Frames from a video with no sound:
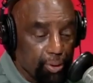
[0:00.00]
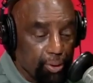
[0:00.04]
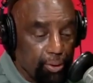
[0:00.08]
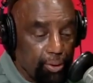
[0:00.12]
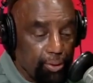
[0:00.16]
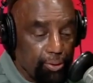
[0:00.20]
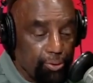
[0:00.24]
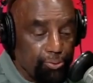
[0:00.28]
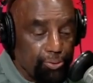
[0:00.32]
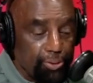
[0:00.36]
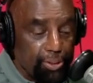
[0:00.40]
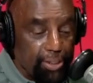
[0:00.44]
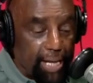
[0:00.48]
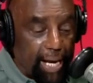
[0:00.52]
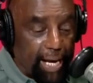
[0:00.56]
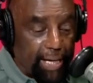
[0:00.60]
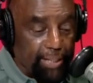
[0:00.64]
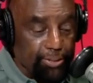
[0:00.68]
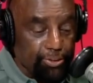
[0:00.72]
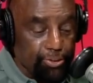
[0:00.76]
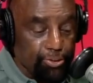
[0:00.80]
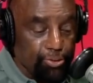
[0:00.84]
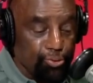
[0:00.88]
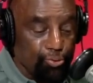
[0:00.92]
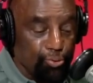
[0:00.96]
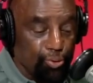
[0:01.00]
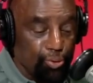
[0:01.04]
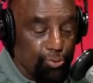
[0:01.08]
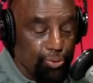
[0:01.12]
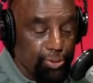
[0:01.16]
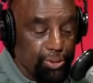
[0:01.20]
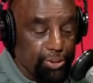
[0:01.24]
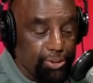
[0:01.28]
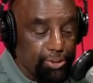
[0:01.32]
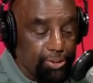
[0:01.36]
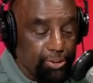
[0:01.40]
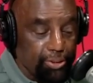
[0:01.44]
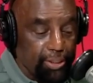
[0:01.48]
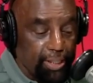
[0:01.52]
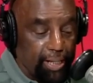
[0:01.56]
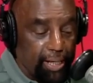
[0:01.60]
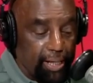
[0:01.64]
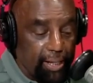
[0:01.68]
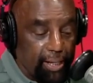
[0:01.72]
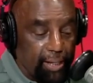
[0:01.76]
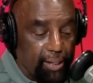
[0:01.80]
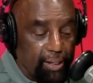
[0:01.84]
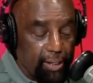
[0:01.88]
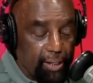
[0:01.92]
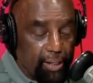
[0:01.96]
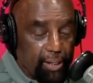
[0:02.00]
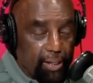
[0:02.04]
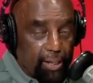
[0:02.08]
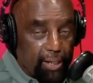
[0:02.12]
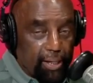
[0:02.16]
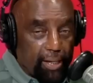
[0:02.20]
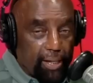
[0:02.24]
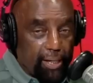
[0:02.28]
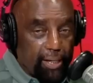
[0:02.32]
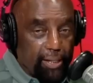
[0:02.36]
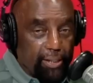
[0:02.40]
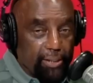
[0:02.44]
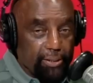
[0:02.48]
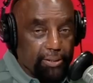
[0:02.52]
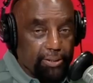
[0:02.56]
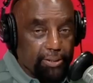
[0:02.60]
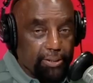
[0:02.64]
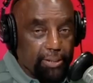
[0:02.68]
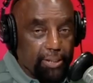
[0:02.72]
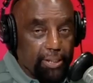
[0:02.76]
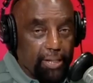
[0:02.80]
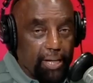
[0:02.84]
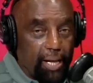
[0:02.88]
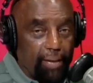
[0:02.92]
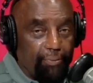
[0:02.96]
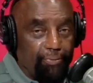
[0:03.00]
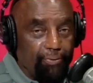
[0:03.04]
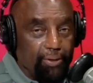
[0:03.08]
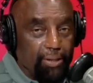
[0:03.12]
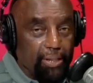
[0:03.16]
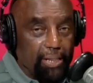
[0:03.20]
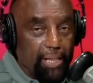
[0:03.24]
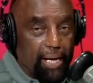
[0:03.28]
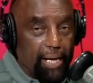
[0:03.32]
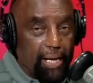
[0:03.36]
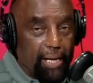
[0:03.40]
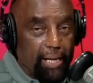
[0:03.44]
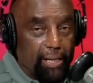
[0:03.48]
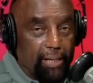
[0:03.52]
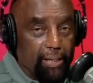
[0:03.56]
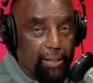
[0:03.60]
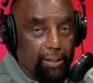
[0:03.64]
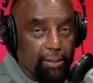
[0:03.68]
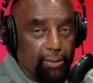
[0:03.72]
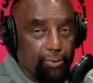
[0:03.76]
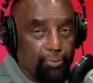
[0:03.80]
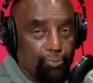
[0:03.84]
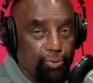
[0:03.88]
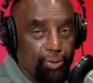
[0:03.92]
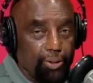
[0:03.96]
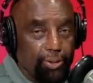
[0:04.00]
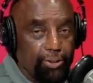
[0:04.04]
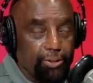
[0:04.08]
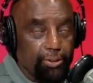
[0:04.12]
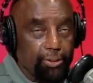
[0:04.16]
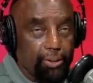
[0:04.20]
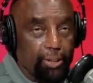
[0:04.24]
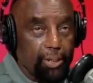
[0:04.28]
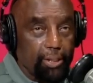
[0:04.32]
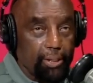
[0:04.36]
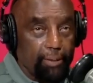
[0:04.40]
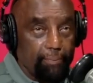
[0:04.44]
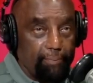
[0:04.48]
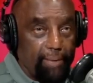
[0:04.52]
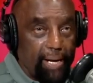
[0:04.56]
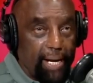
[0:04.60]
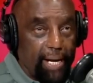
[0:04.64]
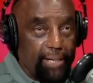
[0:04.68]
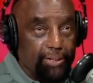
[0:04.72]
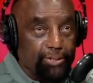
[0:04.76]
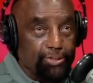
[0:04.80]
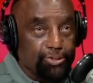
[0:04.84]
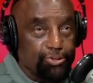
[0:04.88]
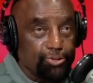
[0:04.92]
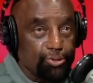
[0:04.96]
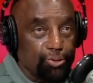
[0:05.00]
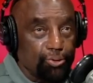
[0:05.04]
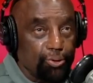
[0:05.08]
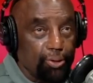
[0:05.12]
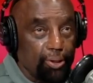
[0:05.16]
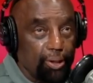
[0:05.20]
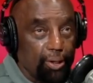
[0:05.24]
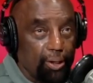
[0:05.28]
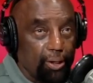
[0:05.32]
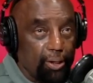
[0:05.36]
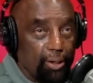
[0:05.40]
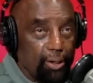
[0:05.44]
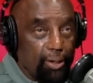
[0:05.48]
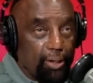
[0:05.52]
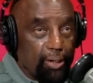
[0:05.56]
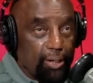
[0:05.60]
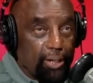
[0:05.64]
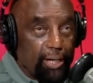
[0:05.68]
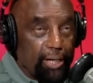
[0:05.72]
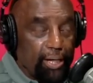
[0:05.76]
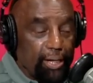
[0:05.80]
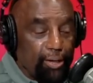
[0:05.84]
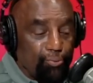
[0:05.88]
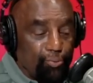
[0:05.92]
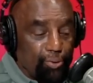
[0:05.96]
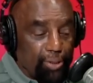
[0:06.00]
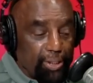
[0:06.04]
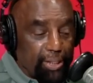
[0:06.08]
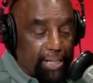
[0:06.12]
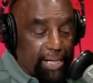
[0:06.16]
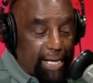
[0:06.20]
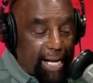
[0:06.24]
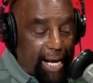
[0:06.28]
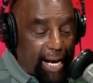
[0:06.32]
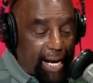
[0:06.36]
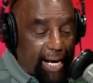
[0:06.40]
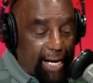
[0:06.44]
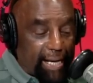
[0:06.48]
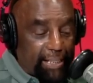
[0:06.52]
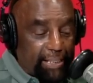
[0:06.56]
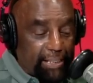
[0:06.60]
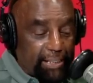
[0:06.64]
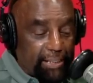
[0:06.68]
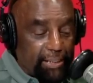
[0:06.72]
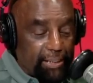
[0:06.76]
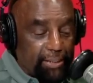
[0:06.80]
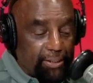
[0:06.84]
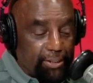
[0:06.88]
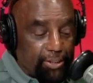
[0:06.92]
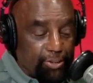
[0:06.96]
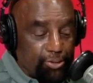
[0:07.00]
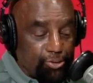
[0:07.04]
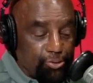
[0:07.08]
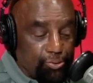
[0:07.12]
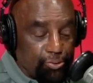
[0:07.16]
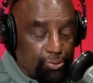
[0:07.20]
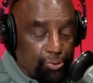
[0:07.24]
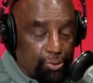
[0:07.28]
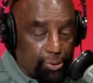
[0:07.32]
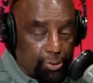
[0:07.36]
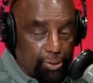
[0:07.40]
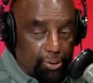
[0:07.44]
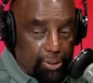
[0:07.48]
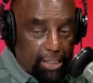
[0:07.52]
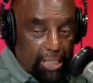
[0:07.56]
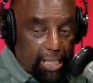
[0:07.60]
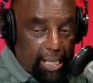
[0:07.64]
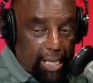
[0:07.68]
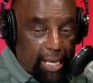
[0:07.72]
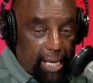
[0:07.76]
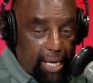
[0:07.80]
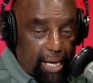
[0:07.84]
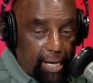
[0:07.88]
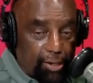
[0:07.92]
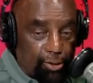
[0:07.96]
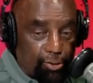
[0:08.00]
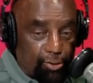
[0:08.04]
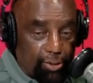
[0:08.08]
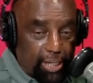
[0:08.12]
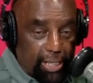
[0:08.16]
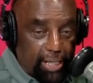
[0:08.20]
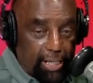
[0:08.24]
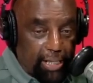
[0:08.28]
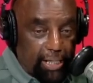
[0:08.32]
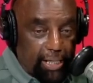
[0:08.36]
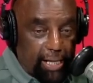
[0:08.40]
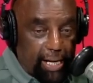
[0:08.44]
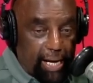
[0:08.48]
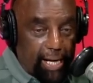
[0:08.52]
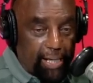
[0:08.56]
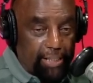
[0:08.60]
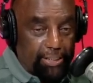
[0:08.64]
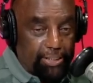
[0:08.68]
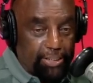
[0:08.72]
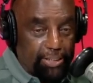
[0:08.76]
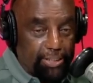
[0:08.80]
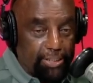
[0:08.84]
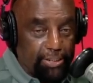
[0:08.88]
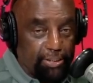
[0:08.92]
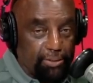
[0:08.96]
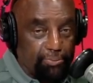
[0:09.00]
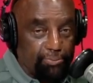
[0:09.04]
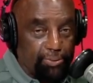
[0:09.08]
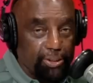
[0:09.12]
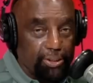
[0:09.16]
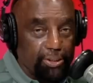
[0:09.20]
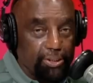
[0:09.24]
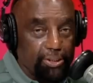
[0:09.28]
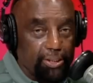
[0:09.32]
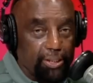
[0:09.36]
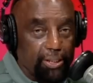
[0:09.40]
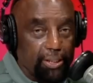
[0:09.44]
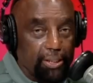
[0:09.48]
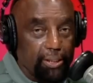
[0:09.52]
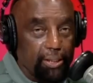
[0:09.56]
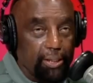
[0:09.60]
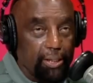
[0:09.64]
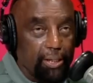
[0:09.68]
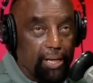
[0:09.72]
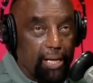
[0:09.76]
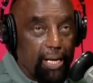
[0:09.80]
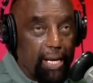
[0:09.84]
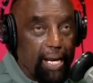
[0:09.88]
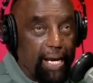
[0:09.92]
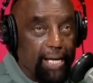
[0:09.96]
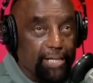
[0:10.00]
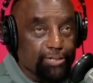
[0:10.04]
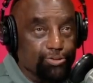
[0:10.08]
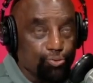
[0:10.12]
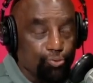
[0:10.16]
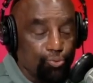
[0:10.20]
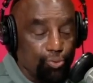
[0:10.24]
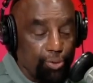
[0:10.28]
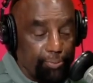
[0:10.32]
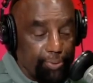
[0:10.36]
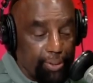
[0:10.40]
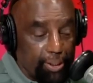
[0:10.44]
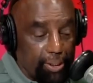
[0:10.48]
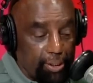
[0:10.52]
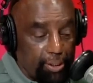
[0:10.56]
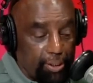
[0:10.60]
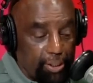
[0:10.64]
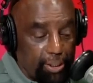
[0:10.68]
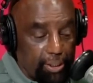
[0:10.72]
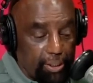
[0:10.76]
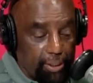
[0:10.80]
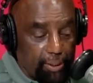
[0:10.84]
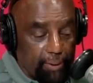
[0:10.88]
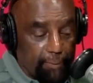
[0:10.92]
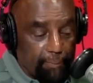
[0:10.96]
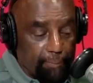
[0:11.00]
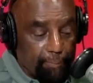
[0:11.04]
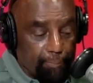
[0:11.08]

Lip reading: You naturally grow into that. And it's nothing like what you can imagine. So get rid of the idea that you can or cannot teach him anything as a woman, all right?